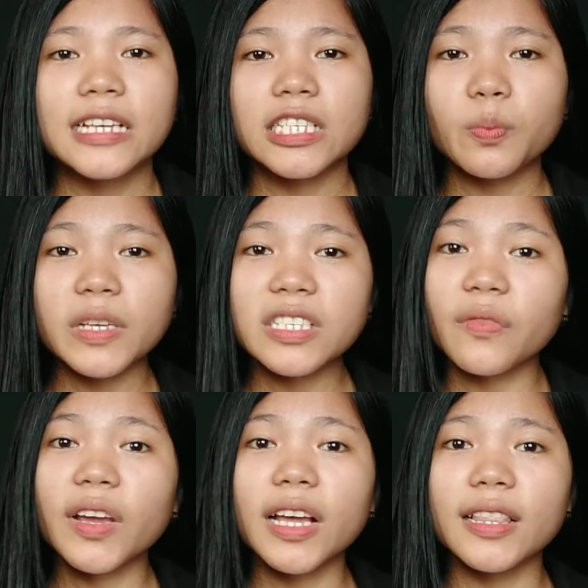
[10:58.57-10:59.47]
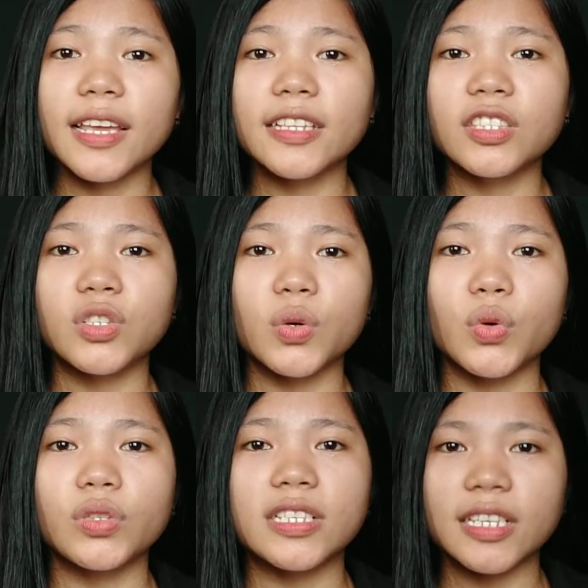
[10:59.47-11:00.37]
specifically
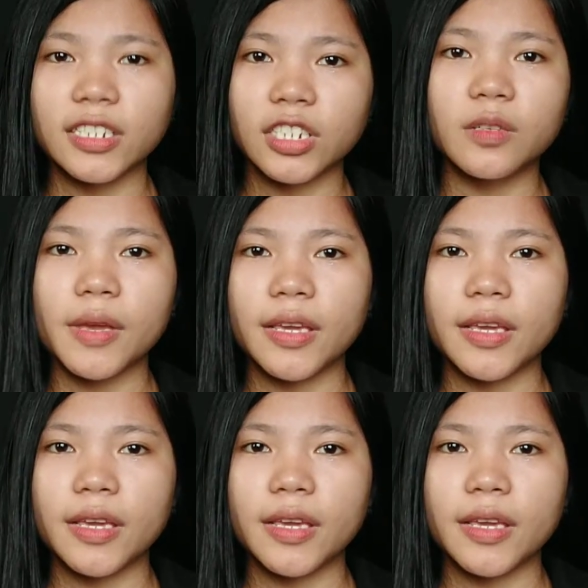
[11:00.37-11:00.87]
to decision